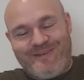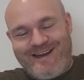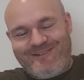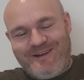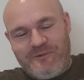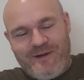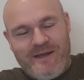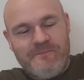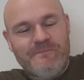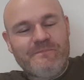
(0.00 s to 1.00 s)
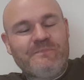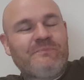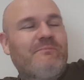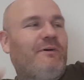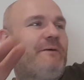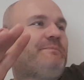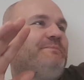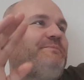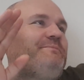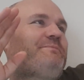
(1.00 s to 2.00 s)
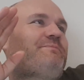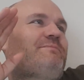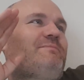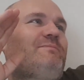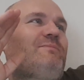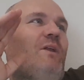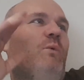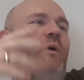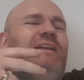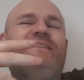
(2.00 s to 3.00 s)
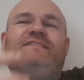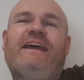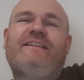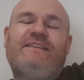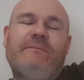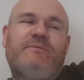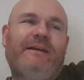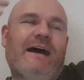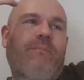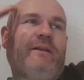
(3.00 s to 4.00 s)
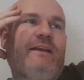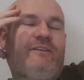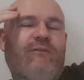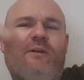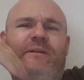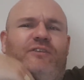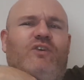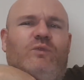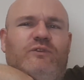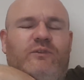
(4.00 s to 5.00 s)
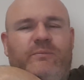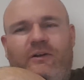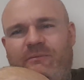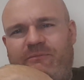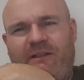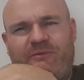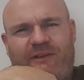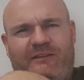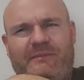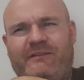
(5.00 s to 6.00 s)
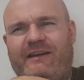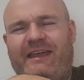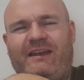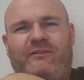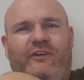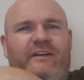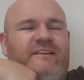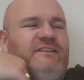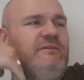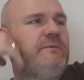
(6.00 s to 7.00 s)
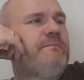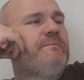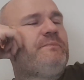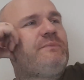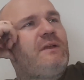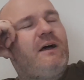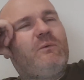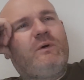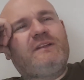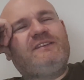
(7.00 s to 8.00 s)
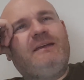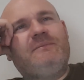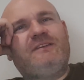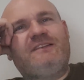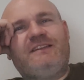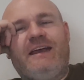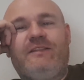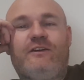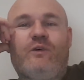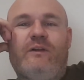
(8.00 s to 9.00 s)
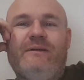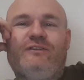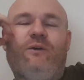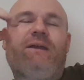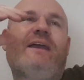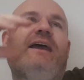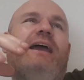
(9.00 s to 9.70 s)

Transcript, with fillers: of that right away. But what instead seems to be happening is I've got a bit of a cold, so pardon, please forgive me if I inadvertently sniff. Uh, what it seems instead they're going to be doing